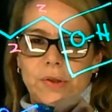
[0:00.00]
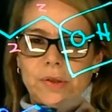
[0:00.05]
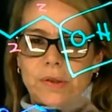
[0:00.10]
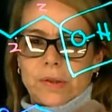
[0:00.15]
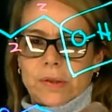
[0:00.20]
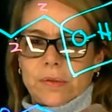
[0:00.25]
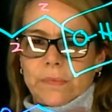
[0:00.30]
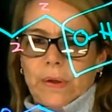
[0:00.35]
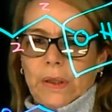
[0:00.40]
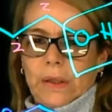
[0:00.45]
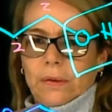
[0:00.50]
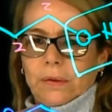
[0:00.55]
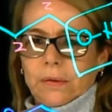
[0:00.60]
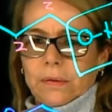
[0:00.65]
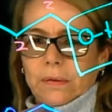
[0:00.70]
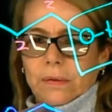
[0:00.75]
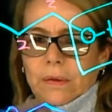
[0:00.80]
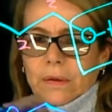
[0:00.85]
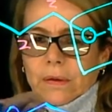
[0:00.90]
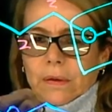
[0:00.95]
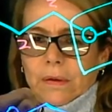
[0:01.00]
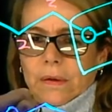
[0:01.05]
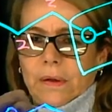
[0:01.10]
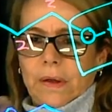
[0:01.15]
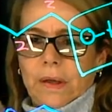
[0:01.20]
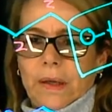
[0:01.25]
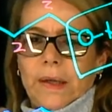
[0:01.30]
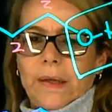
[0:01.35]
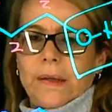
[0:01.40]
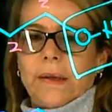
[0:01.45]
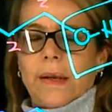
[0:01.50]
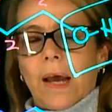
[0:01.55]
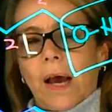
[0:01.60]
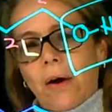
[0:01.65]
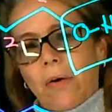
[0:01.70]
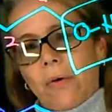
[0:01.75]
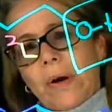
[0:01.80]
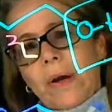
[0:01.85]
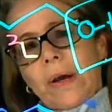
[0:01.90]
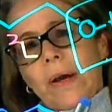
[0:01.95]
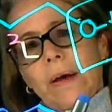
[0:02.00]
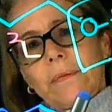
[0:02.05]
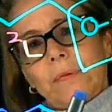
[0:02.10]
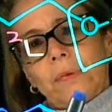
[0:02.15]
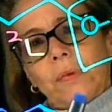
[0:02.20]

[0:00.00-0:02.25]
in the middle. And now I have 2